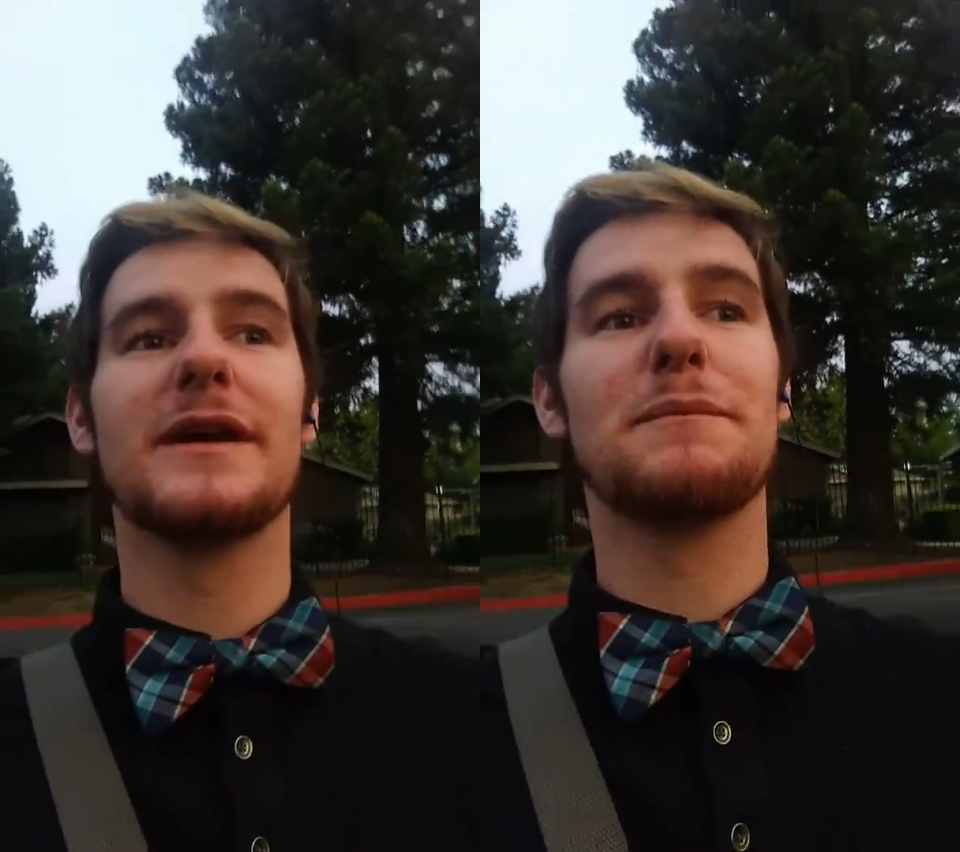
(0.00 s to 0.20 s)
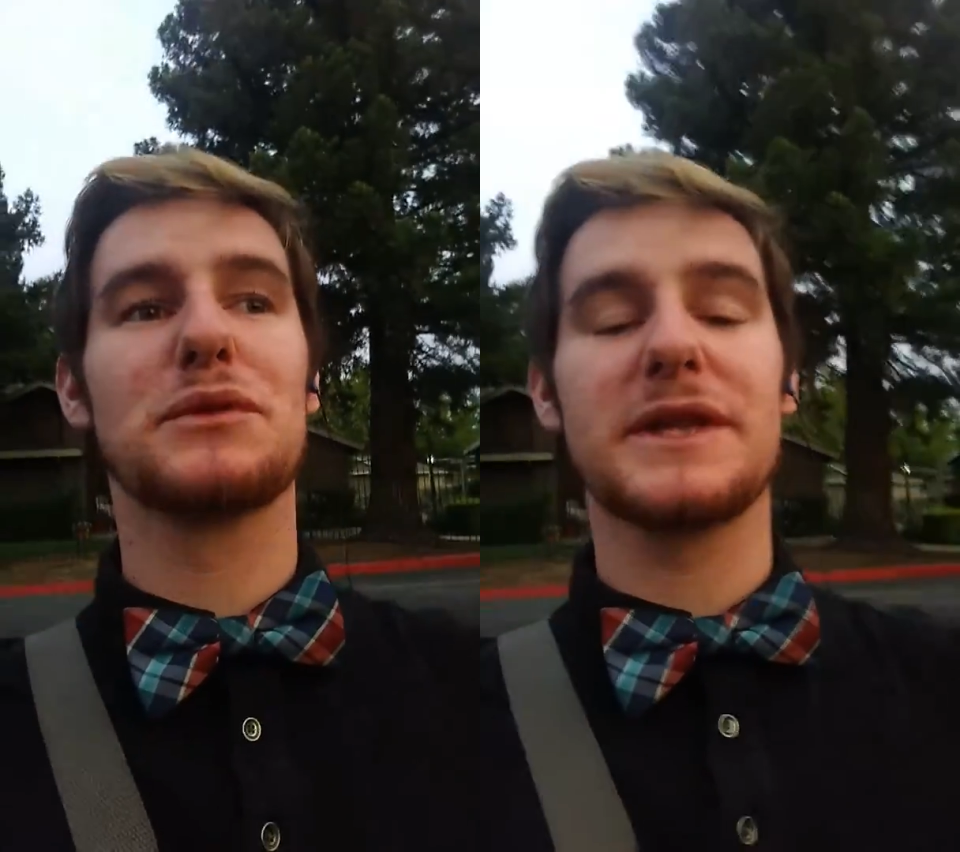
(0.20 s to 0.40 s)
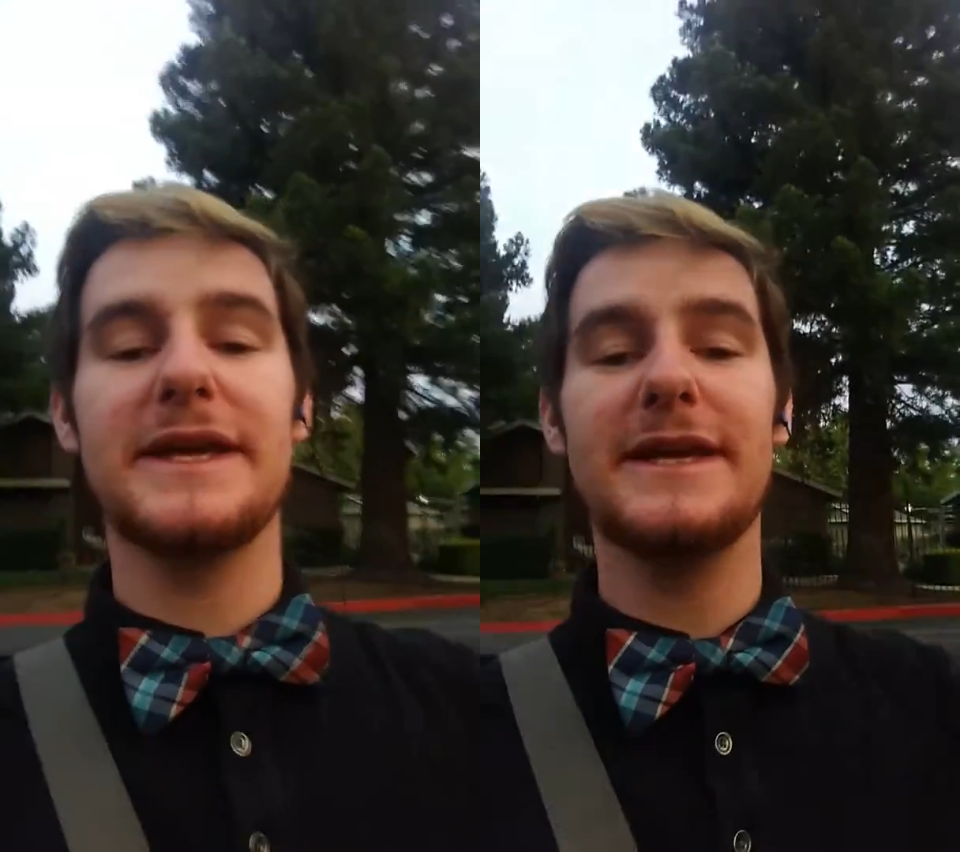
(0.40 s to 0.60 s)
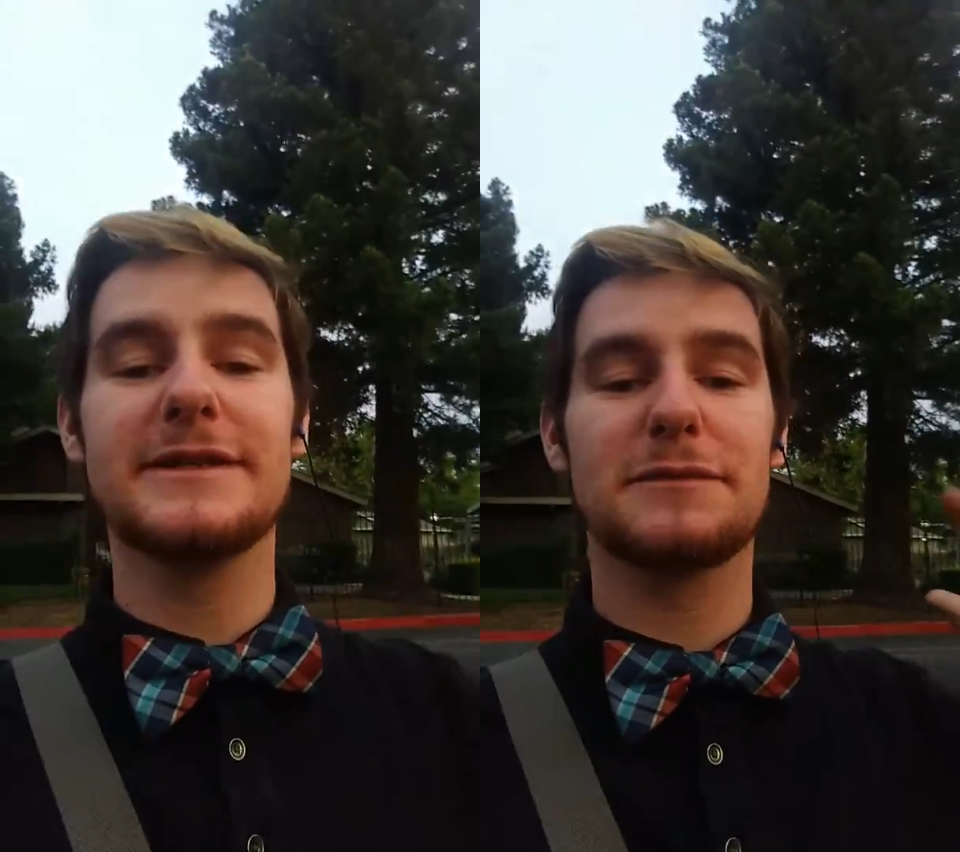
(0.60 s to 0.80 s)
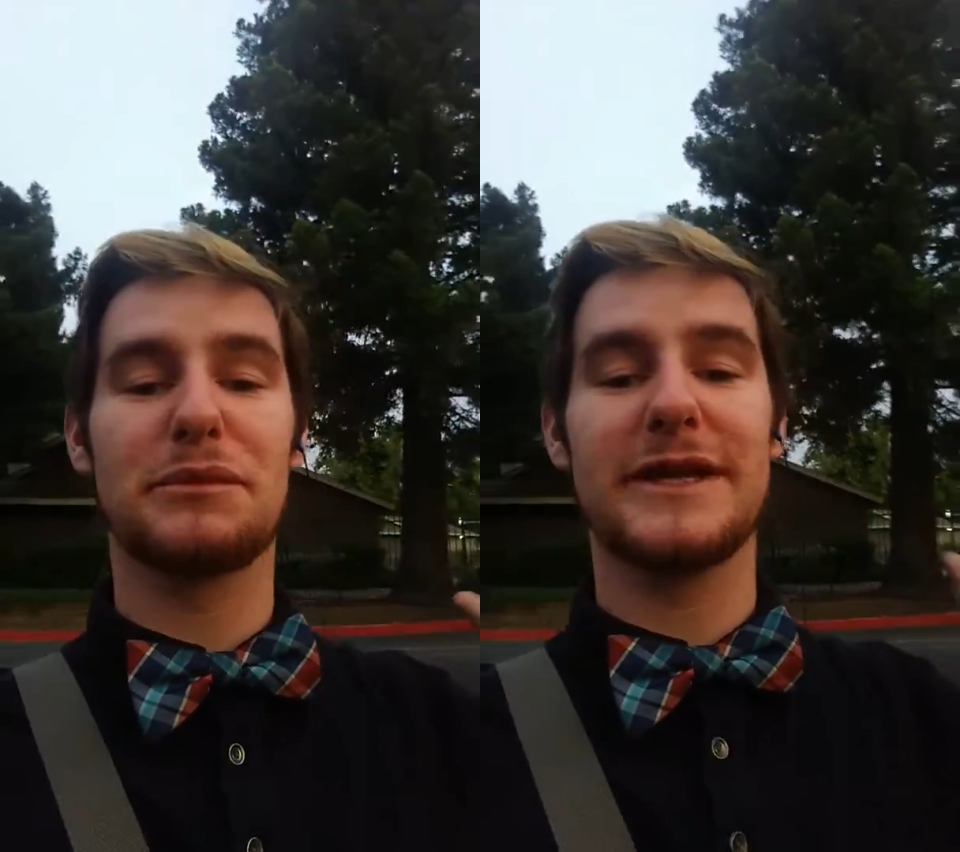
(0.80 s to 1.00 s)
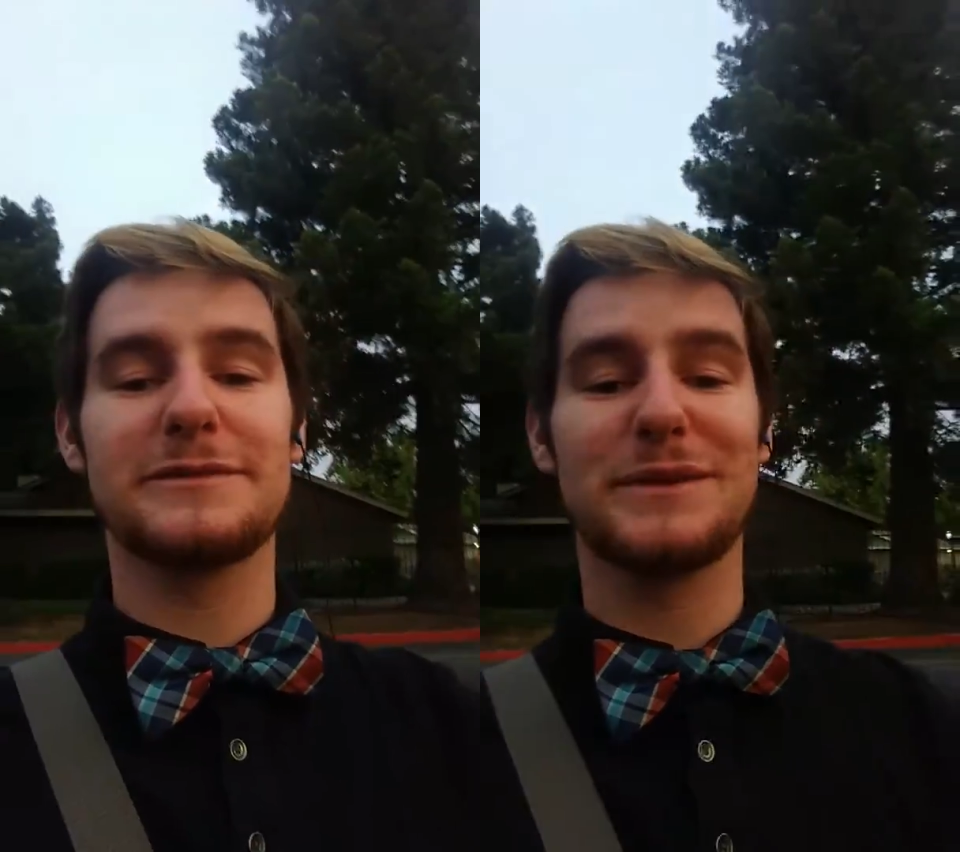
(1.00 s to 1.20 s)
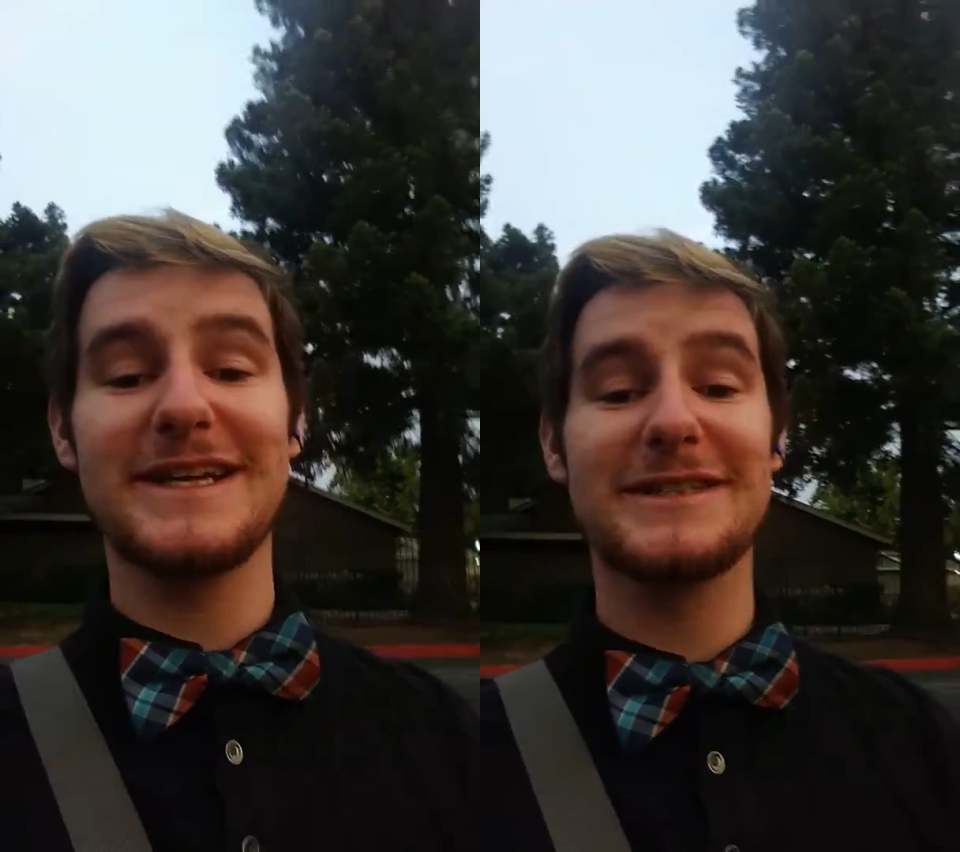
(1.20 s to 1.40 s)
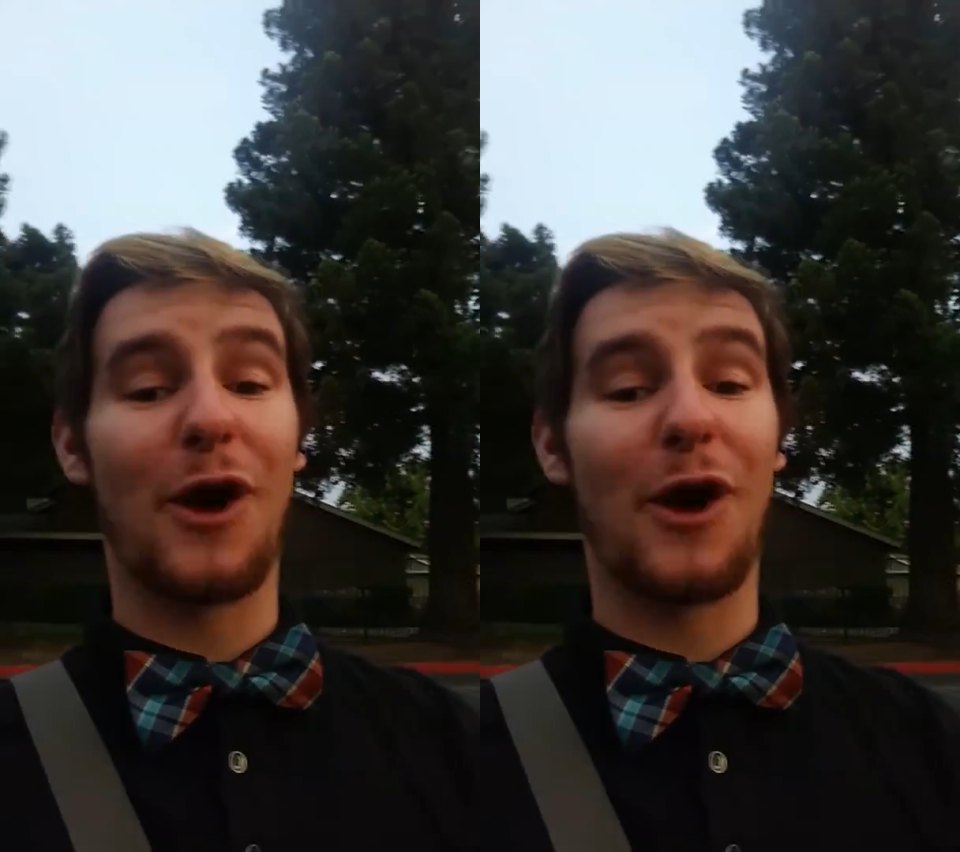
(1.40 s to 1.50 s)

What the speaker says: please, please, please